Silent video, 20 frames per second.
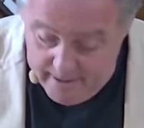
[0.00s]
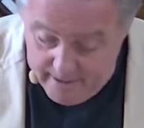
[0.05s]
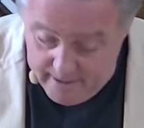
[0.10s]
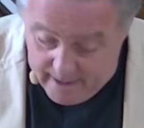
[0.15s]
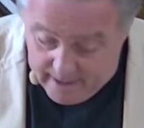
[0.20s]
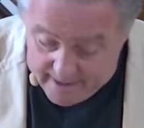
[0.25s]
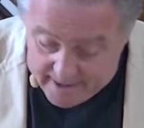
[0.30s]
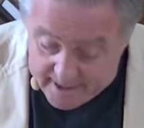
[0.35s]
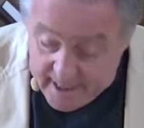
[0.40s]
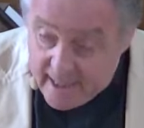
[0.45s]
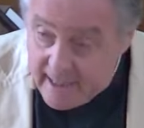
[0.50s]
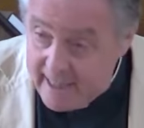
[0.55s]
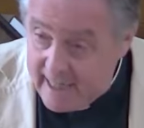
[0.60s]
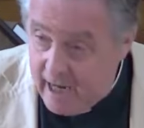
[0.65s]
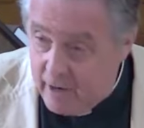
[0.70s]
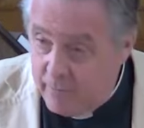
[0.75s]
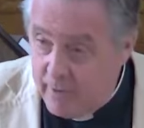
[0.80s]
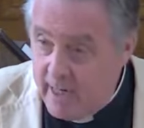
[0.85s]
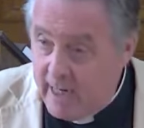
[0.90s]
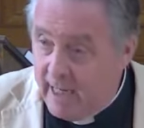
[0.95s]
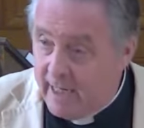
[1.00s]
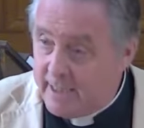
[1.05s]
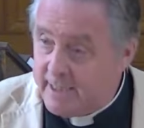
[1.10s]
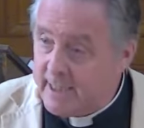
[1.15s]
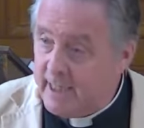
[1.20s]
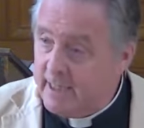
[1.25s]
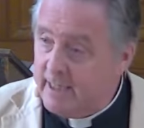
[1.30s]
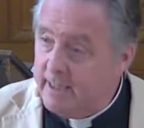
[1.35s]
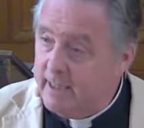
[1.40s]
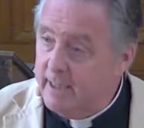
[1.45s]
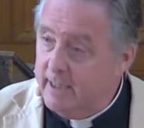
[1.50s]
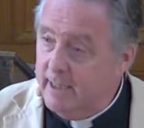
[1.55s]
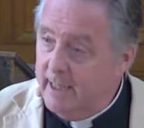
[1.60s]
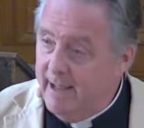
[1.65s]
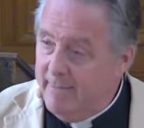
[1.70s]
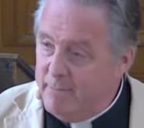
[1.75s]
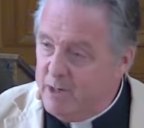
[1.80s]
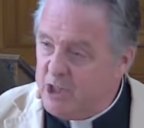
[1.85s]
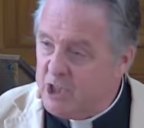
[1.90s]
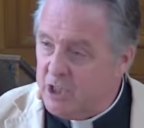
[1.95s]
And suddenly I realized that
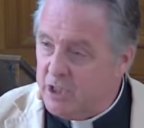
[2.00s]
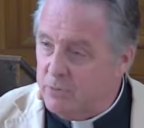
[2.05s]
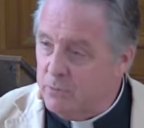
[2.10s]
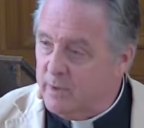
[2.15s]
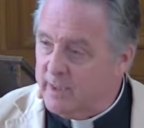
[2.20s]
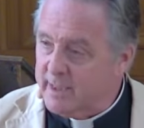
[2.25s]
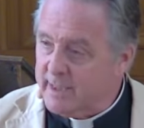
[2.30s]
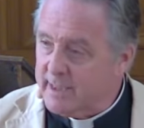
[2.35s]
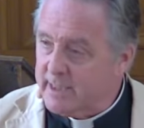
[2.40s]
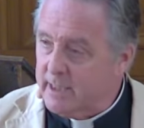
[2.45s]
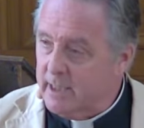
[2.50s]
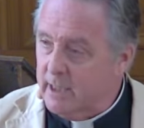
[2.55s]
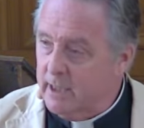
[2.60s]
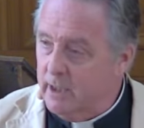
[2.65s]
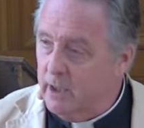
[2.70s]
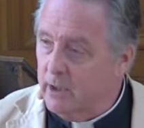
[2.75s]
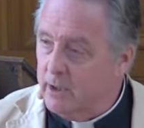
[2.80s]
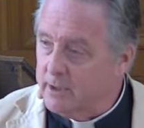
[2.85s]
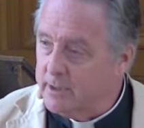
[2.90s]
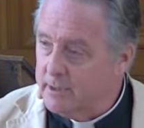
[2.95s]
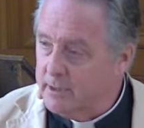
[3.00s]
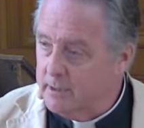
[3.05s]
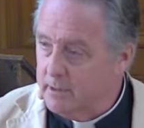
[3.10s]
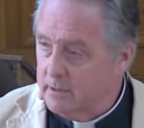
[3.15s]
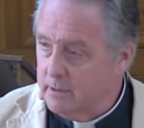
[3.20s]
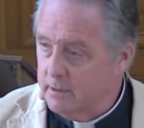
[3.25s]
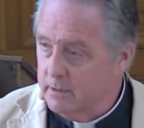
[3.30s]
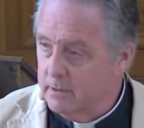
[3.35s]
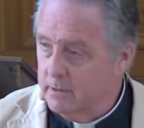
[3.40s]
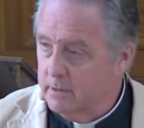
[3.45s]
Imogen was lost.